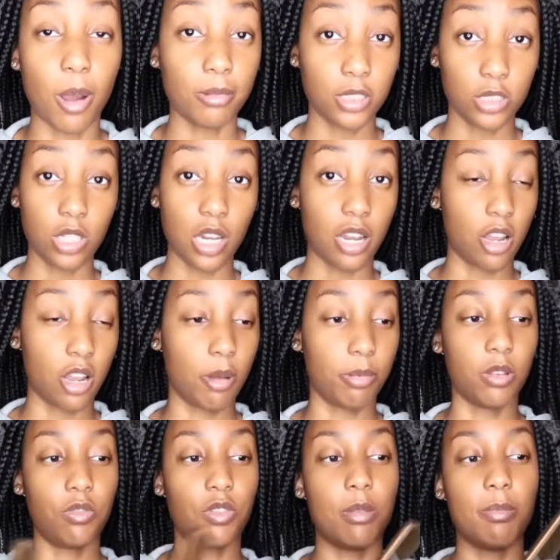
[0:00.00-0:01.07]
I'm just trying to help
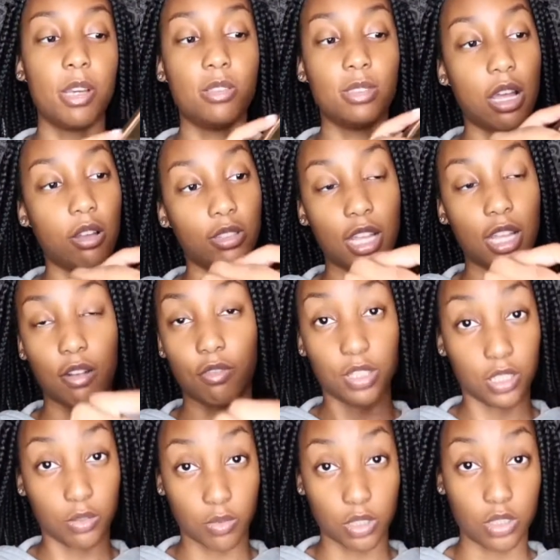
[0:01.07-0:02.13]
the females out that
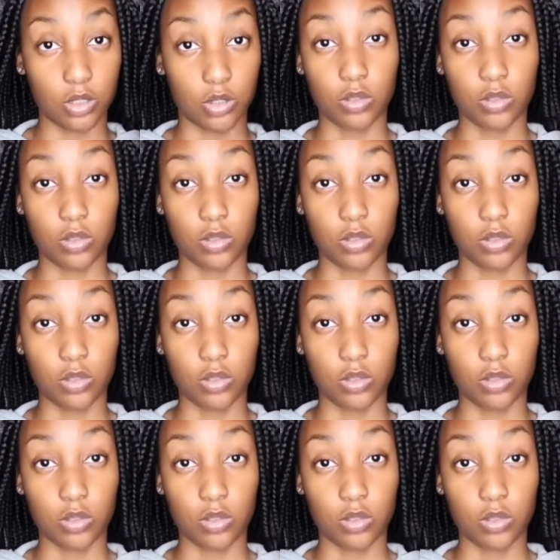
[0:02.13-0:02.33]
really want to do